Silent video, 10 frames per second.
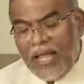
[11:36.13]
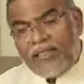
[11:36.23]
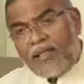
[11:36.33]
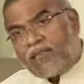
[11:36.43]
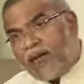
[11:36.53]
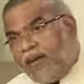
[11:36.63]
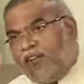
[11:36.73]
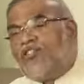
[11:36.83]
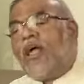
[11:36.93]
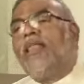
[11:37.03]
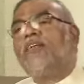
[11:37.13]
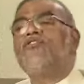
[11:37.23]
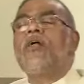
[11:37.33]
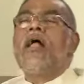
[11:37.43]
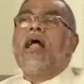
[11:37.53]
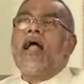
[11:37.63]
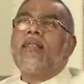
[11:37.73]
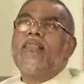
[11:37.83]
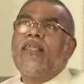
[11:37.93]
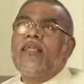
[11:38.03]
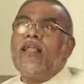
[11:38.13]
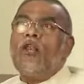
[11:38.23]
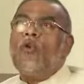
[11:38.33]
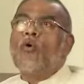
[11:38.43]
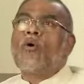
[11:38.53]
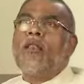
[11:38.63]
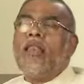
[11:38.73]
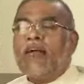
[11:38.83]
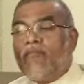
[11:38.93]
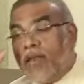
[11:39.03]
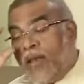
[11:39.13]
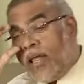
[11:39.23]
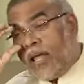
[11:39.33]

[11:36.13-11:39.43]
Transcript: The third challenge at the local level,